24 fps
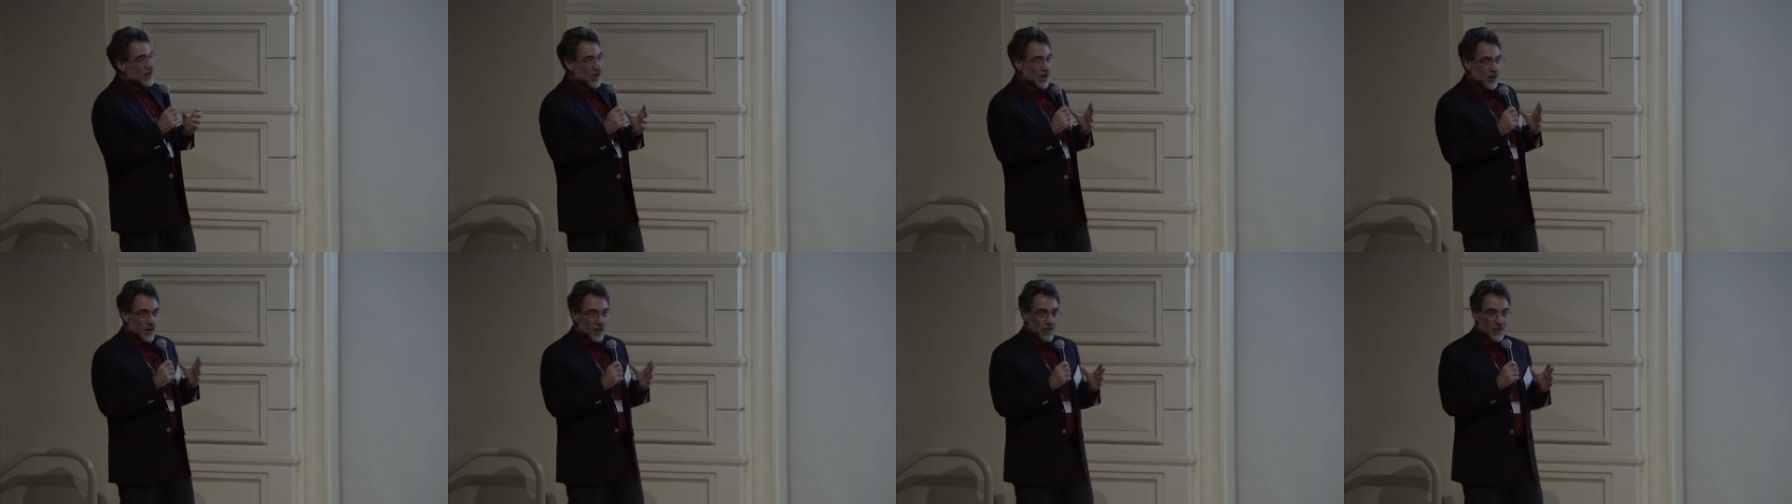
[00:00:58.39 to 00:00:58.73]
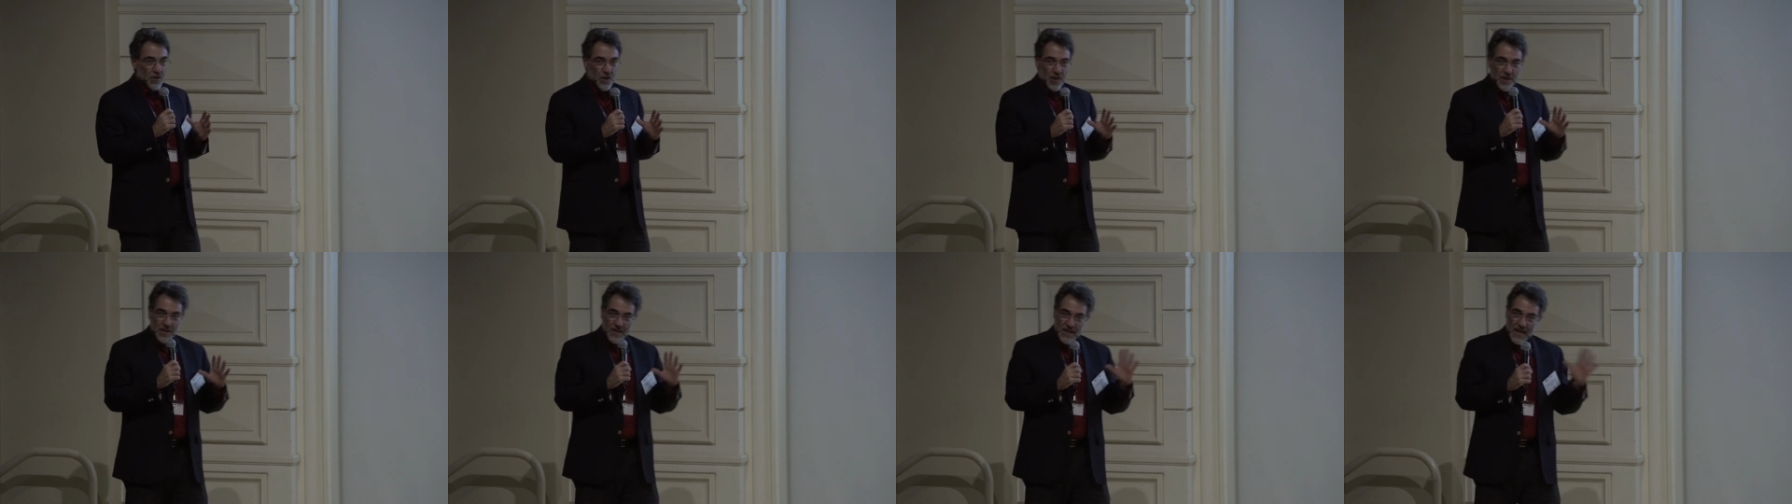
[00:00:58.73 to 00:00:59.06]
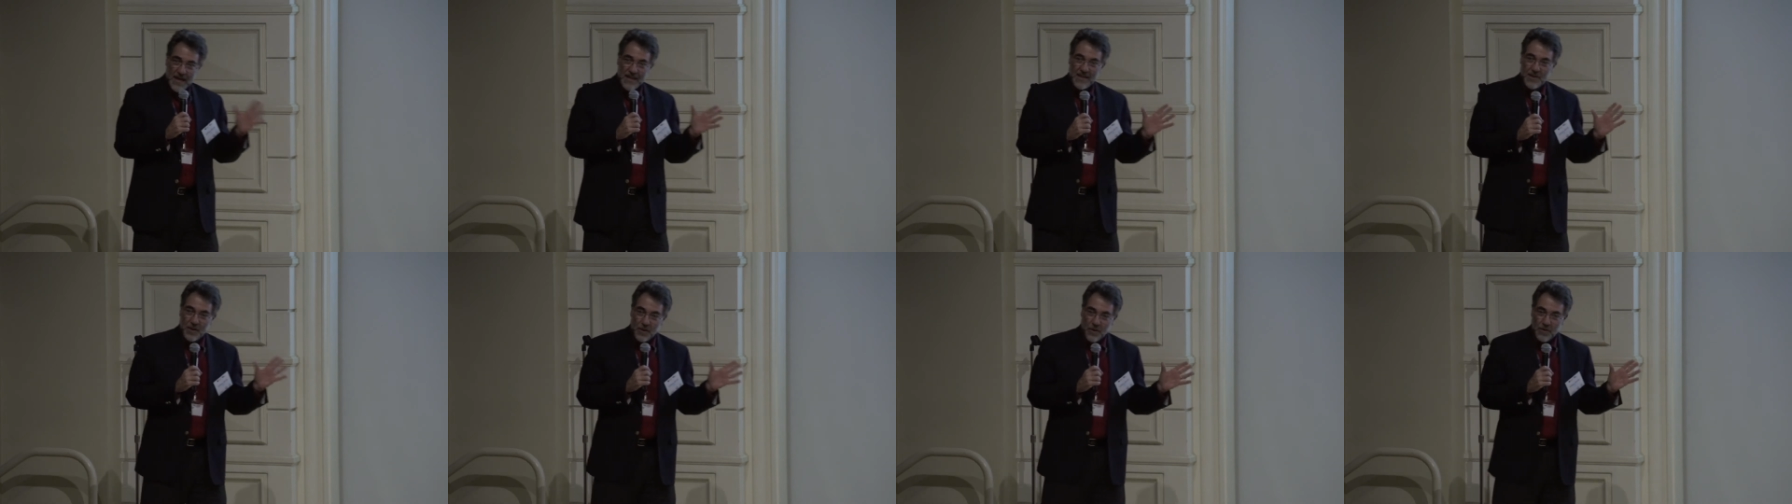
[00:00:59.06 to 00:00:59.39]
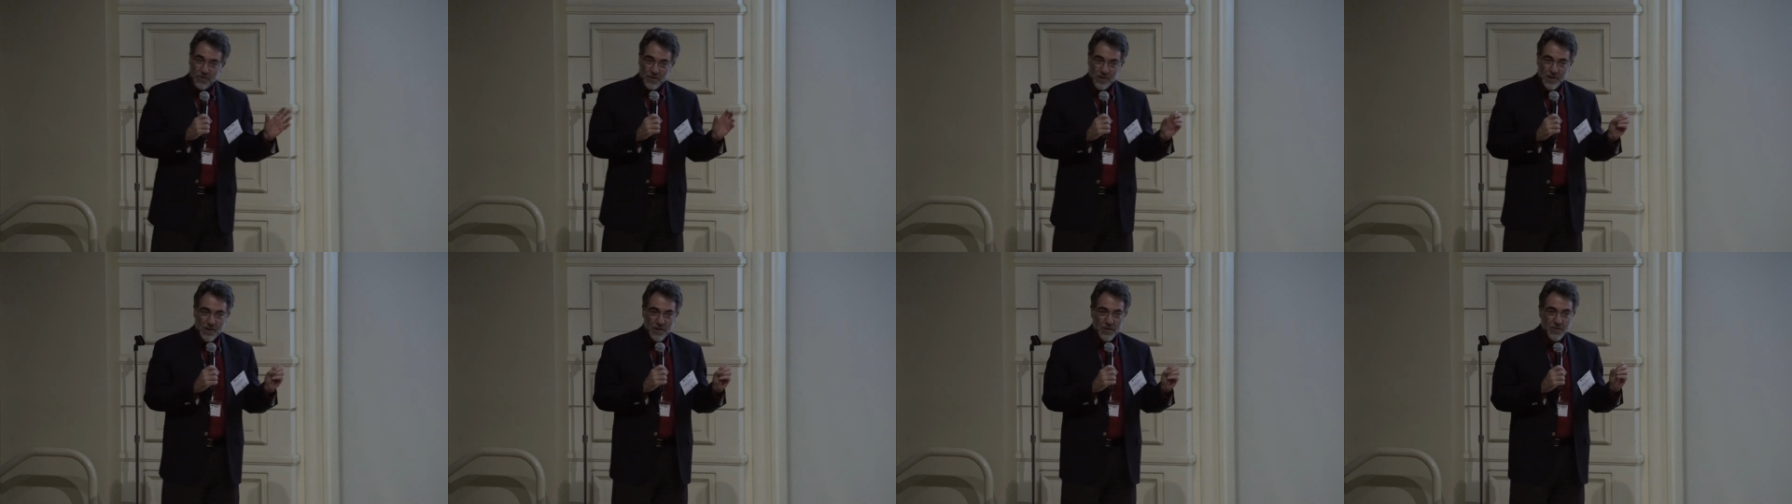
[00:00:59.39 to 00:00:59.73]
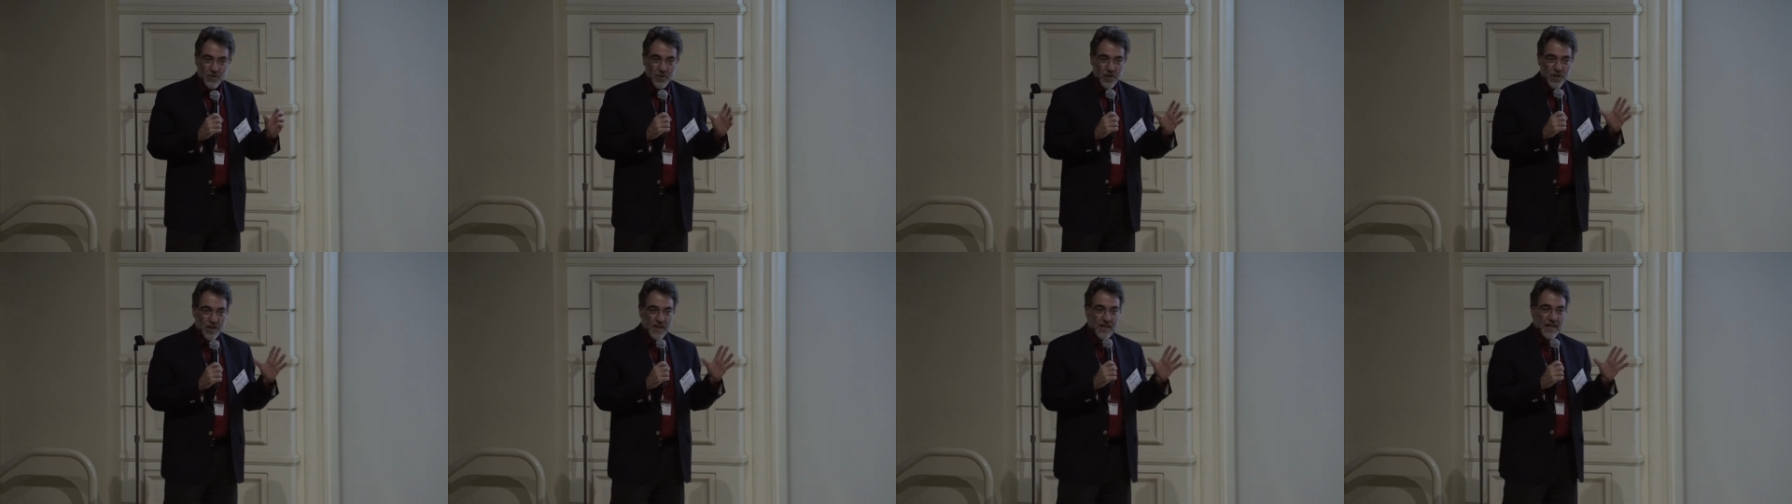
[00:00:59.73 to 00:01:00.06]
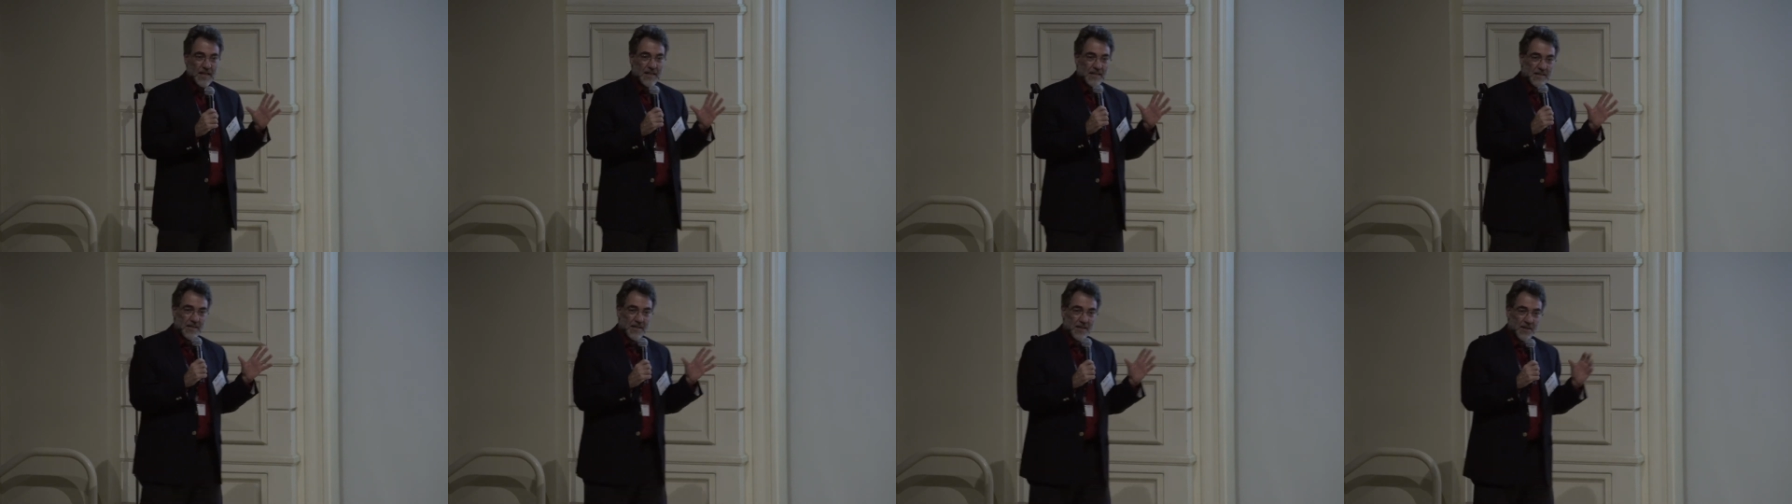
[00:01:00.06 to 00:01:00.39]
solution, not the whole solution,
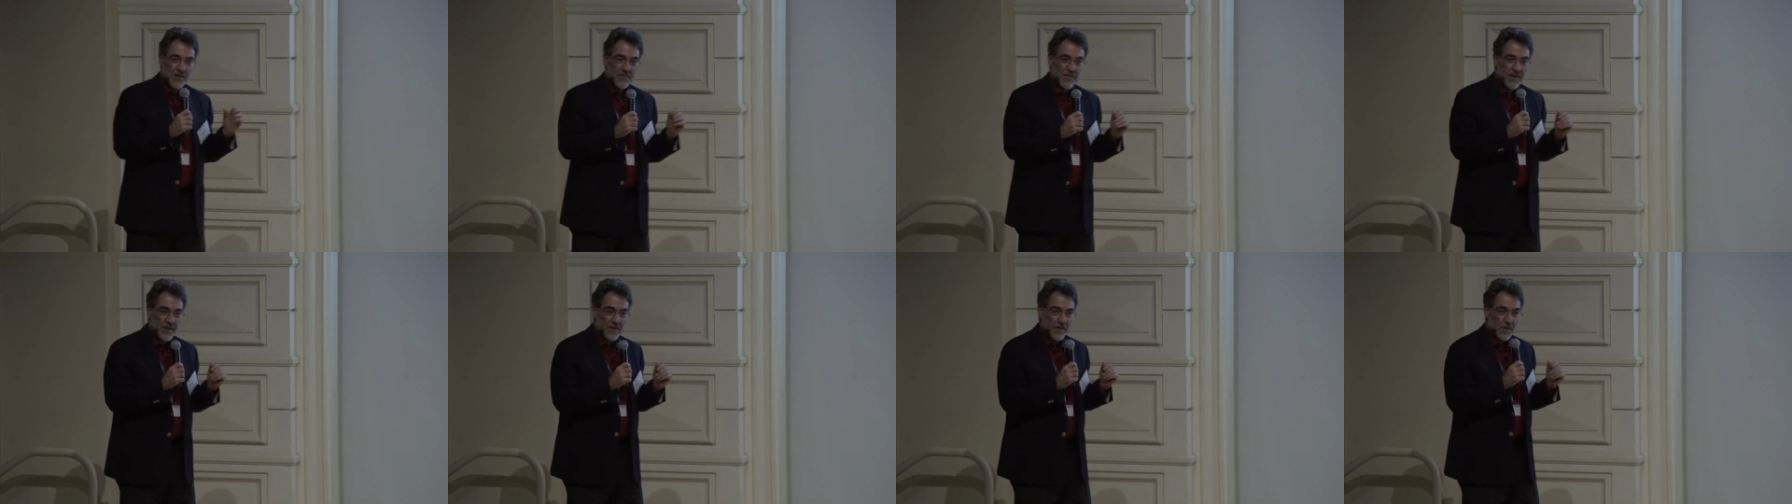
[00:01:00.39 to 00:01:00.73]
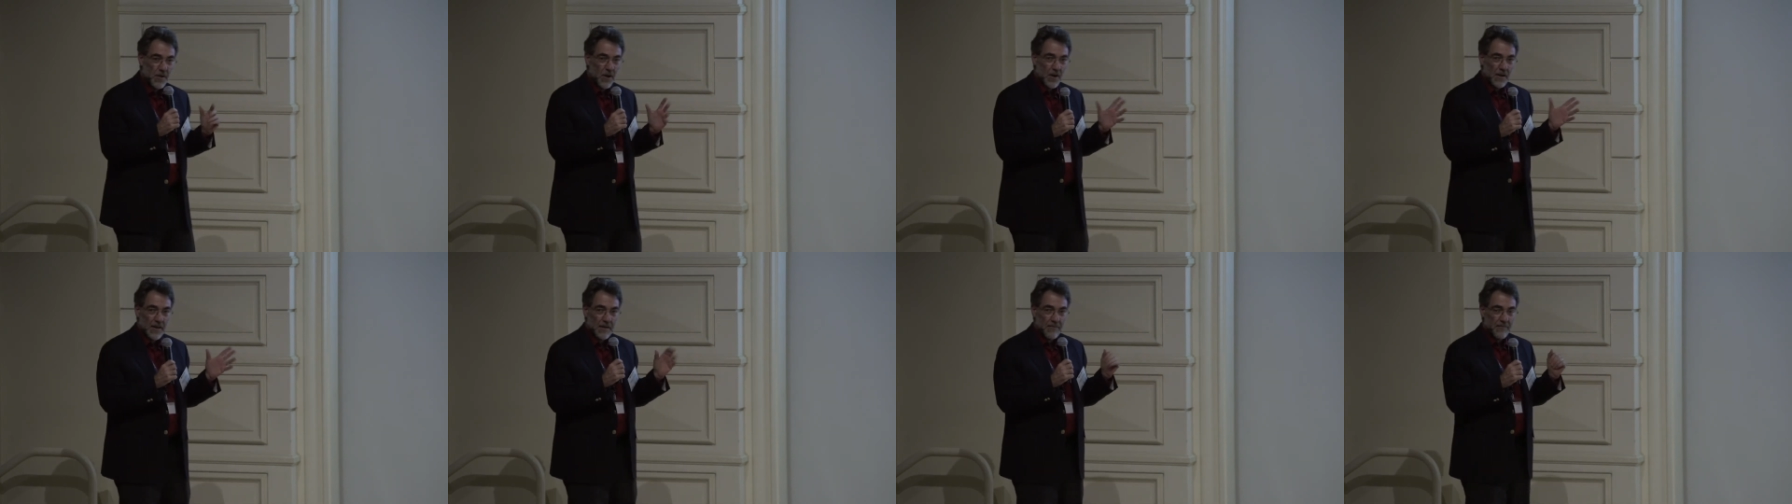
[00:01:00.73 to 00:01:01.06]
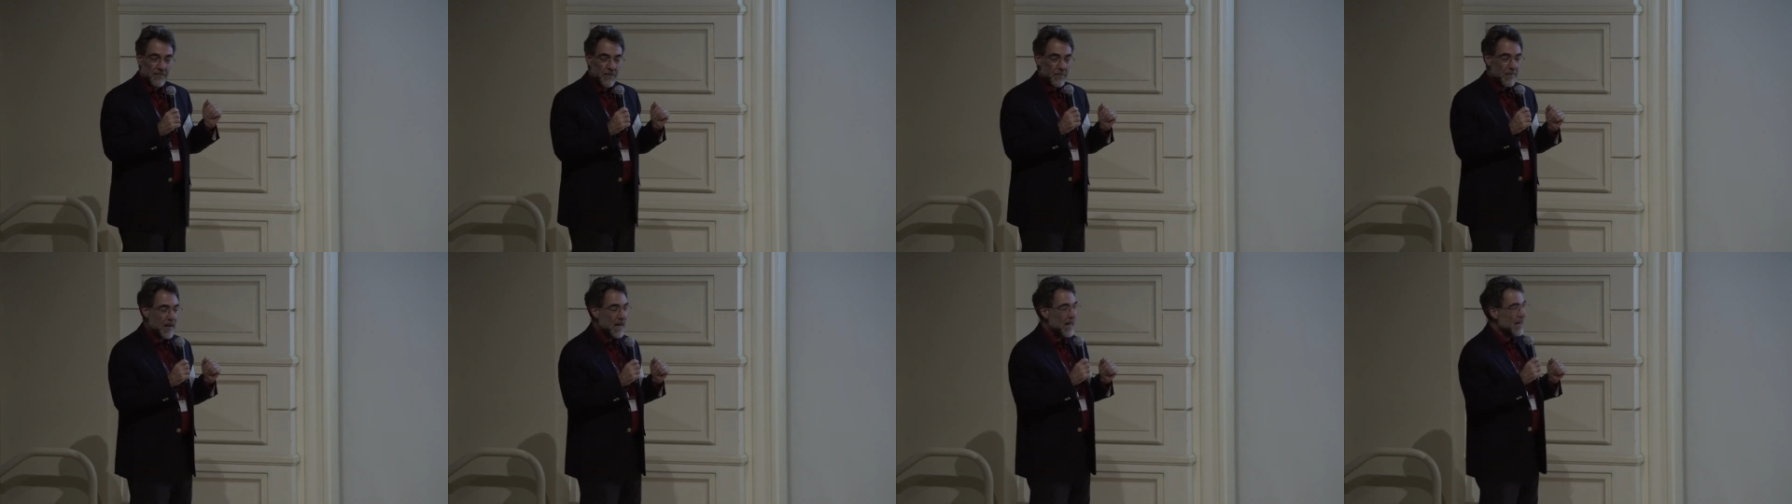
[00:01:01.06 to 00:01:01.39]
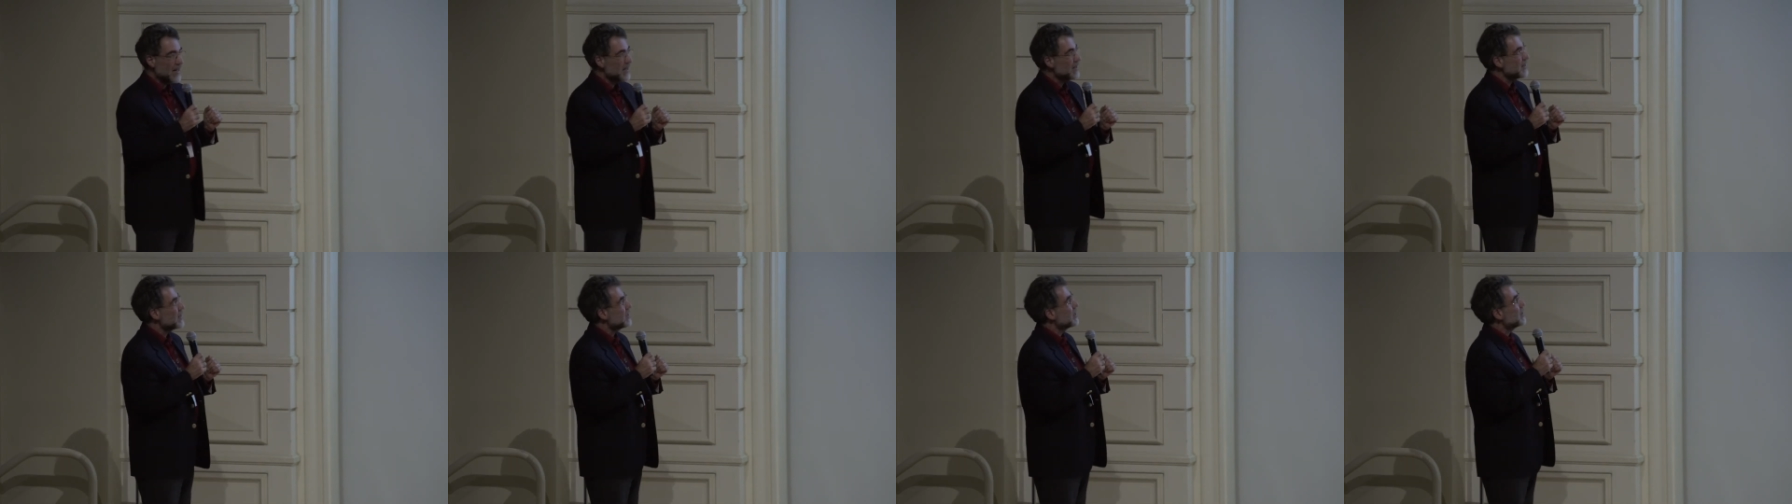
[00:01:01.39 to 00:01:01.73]
is this field called informatics